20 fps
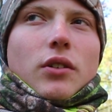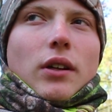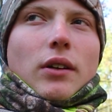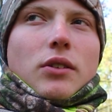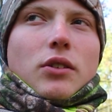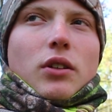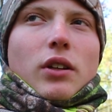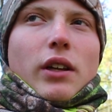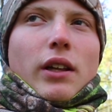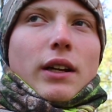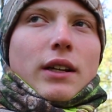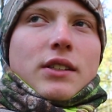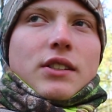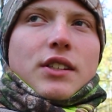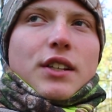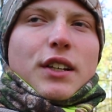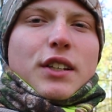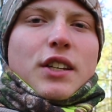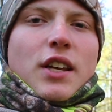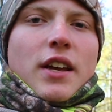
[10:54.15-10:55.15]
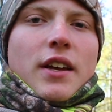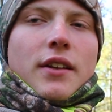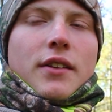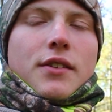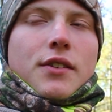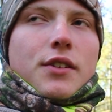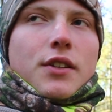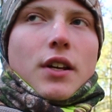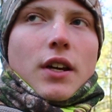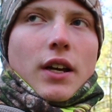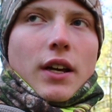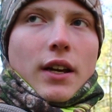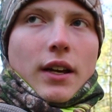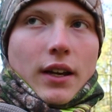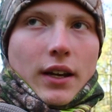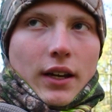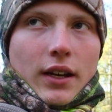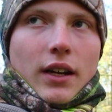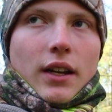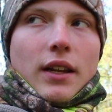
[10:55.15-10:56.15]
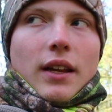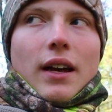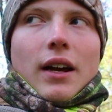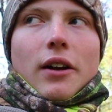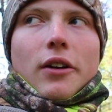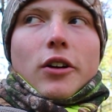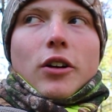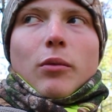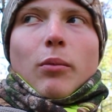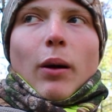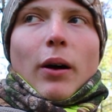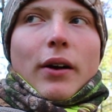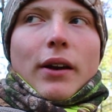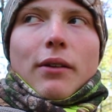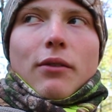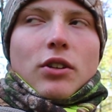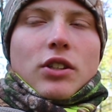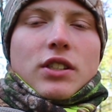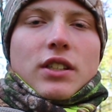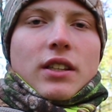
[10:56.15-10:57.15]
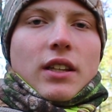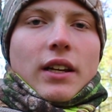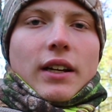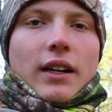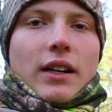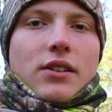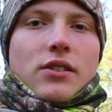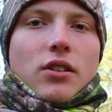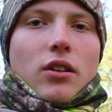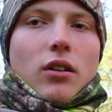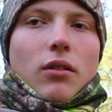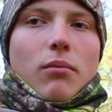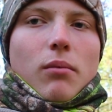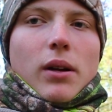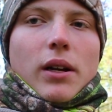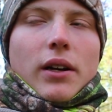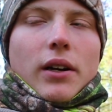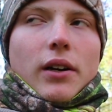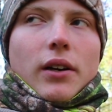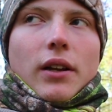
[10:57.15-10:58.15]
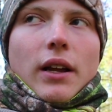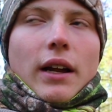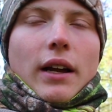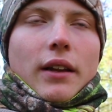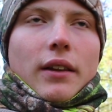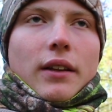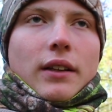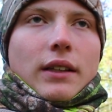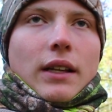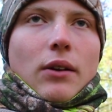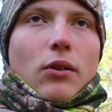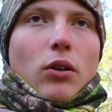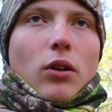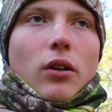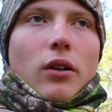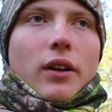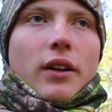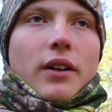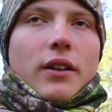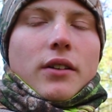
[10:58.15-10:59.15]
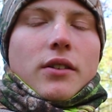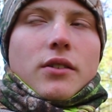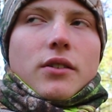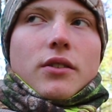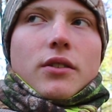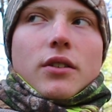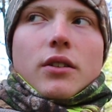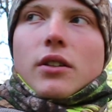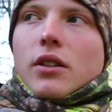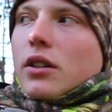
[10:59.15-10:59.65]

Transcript: There was only like 6 hens. And in that group, I don't even think I saw a beard. I think they were all hens.